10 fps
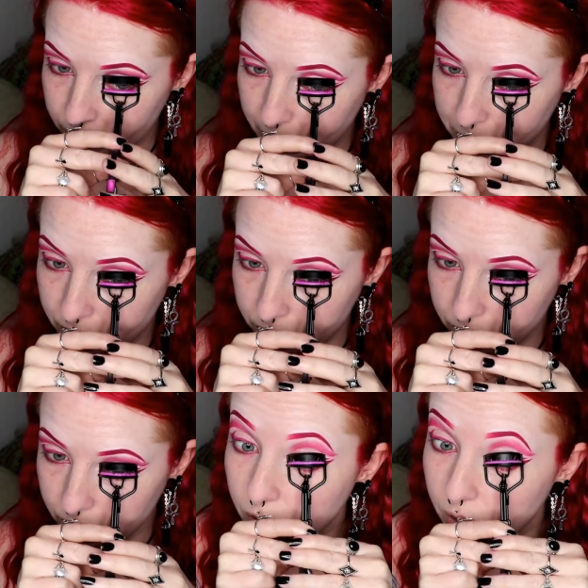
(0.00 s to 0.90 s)
off Amazon,
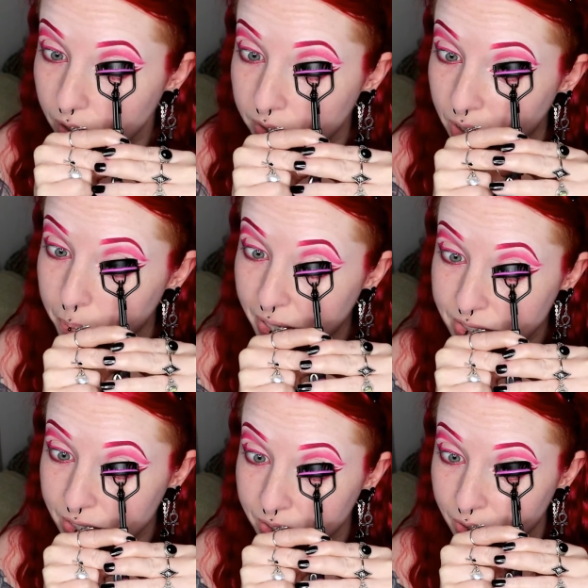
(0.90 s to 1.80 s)
and they're
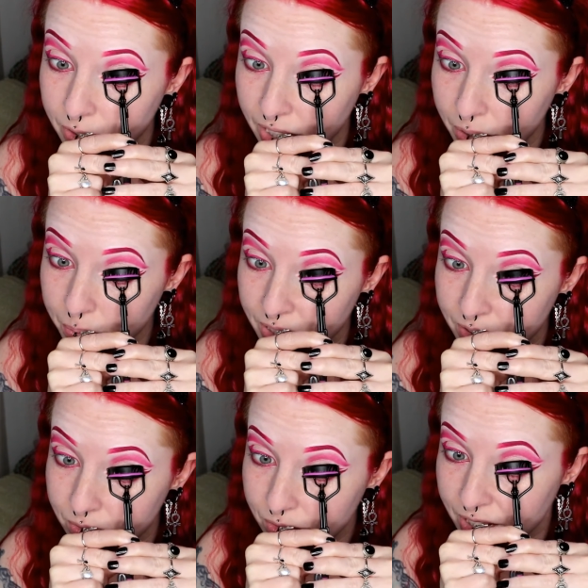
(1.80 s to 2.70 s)
better than like
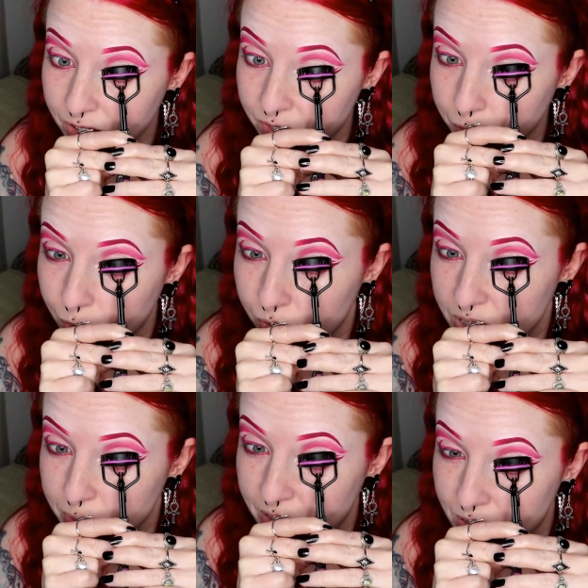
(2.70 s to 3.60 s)
my kind of more
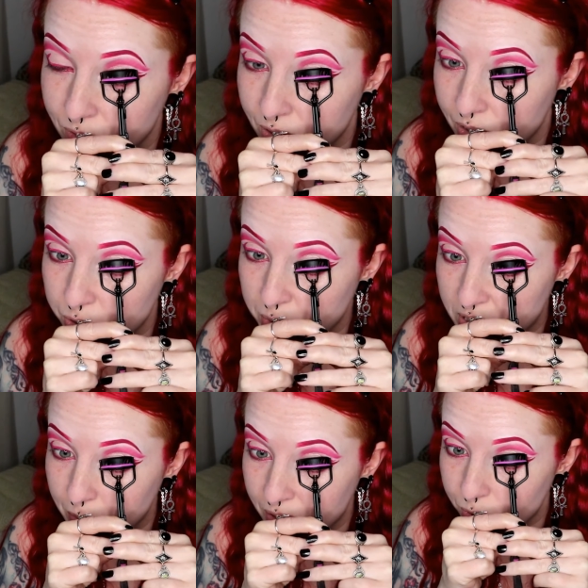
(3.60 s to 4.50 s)
expensive nearly
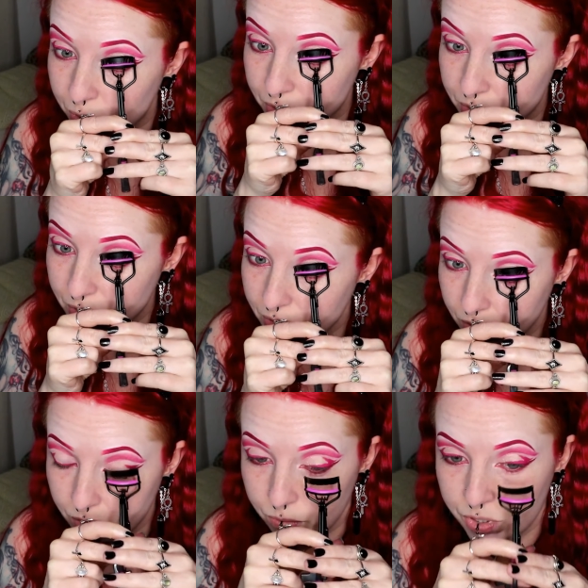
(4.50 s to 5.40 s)
£20 ones,
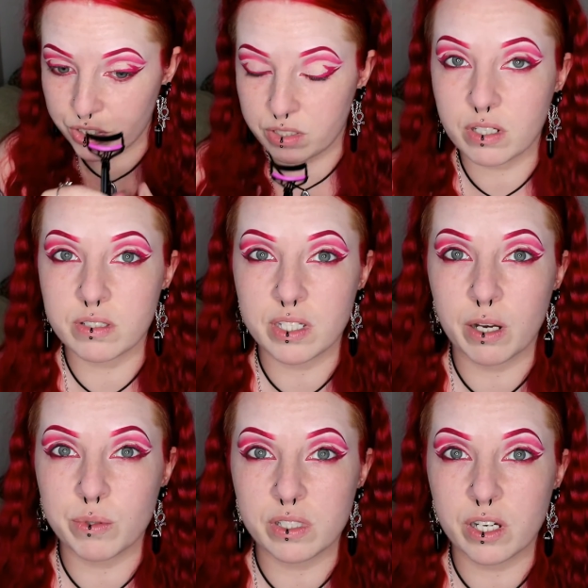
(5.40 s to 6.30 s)
which turns out
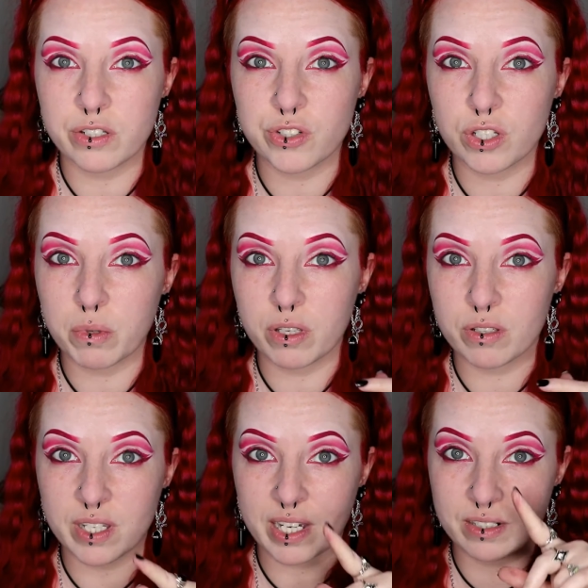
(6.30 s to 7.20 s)
I was allergic to
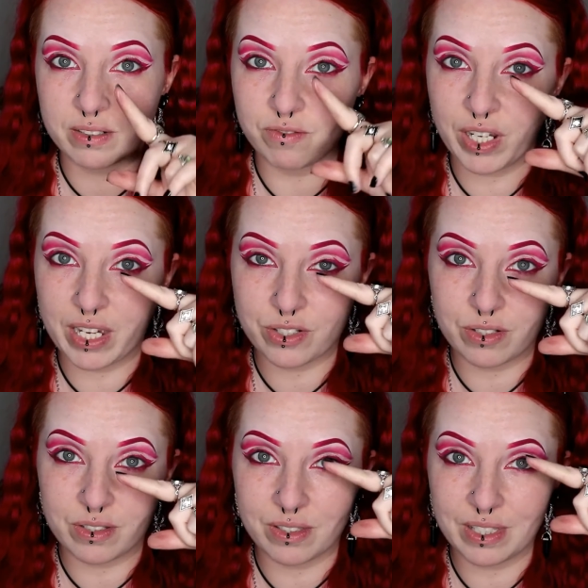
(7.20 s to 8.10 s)
because I had a
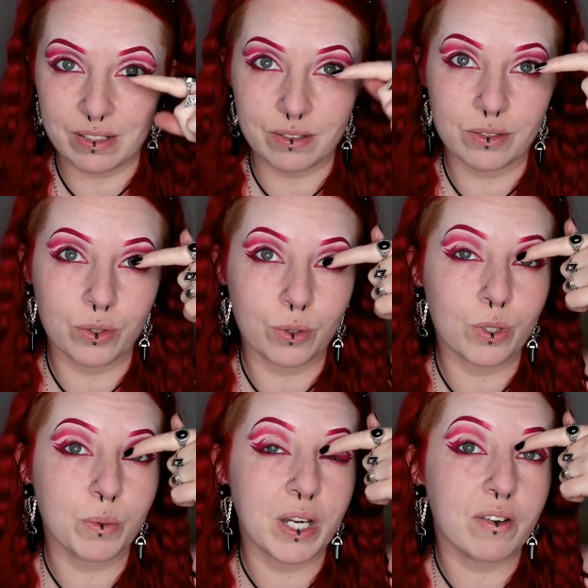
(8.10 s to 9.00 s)
reaction to the nickel all
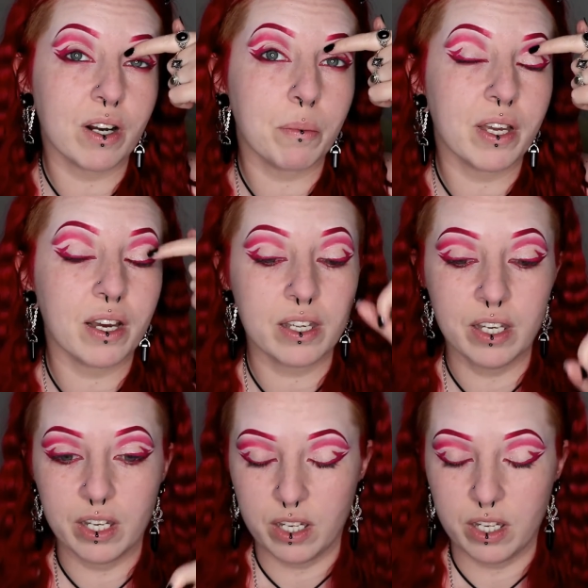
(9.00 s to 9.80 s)
the way around my eye,